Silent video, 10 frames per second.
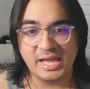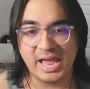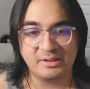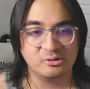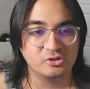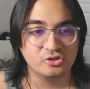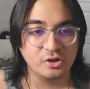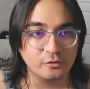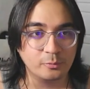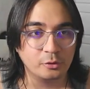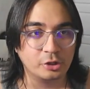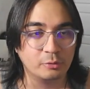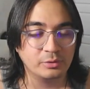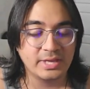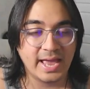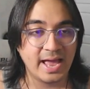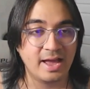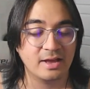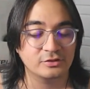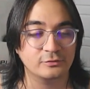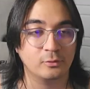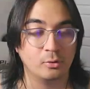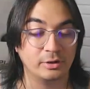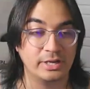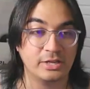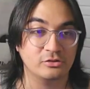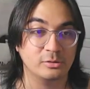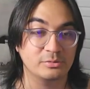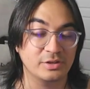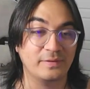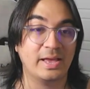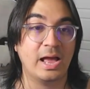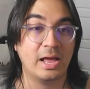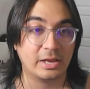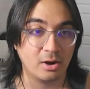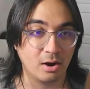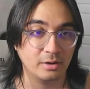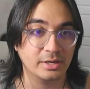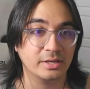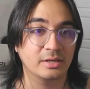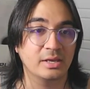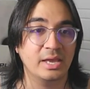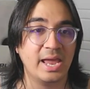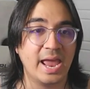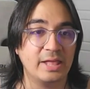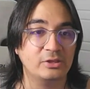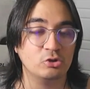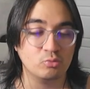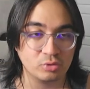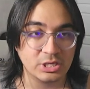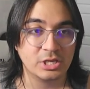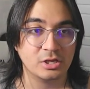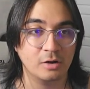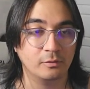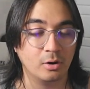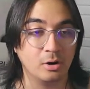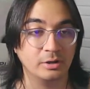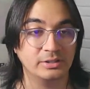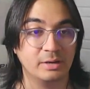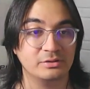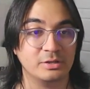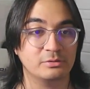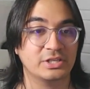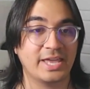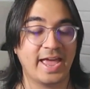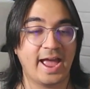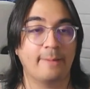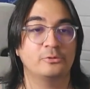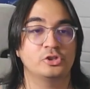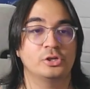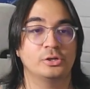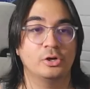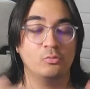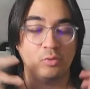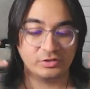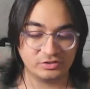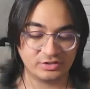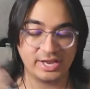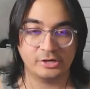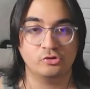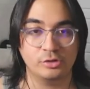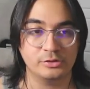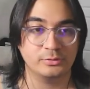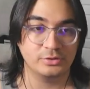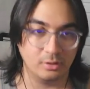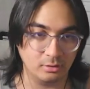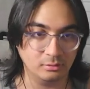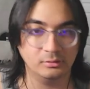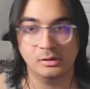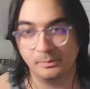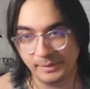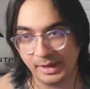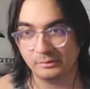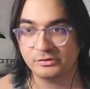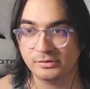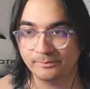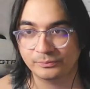and there's nothing more you can really ask for in terms of an iconic and unique cover art that was able to capture what San Andreas was all about.